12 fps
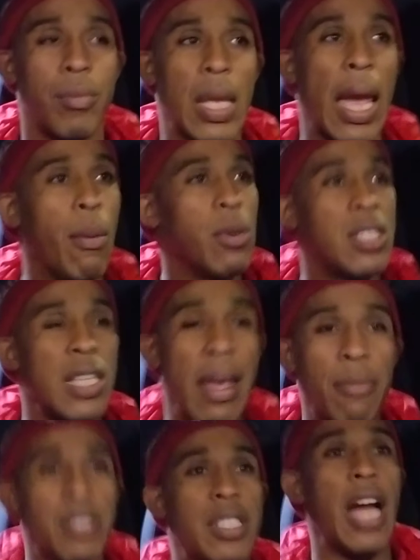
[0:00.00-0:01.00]
It was
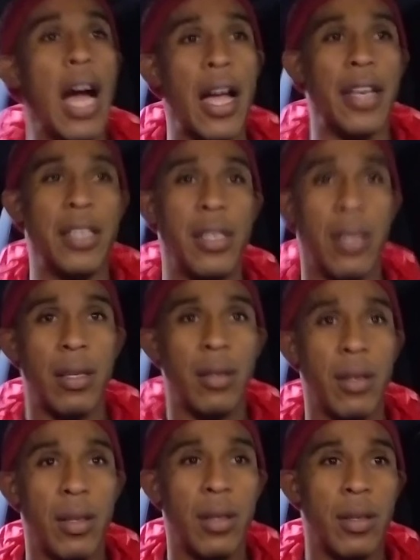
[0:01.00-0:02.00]
done.
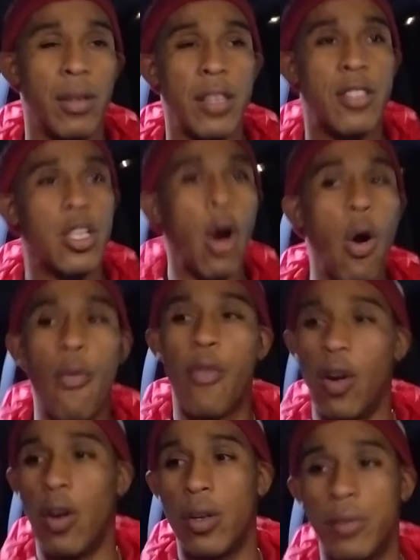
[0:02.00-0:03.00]
It's over.